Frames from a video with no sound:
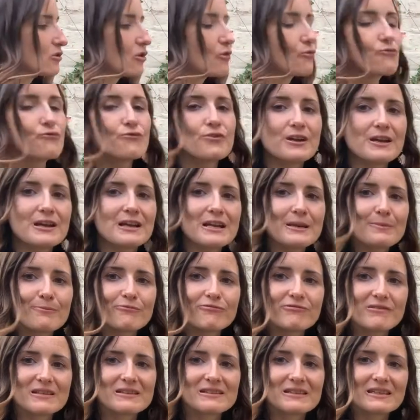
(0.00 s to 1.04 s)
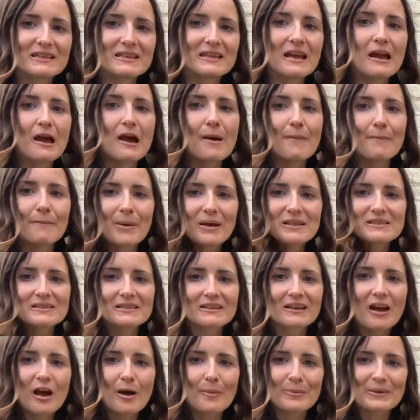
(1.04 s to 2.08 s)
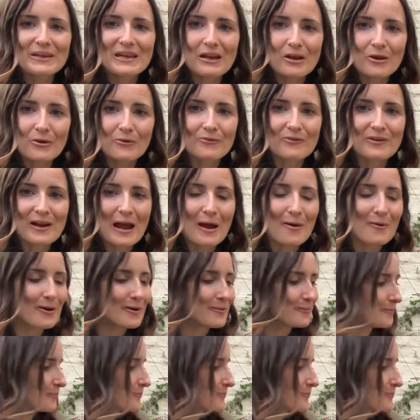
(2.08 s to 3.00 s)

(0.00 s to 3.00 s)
got a really pretty buttercup yellow flower.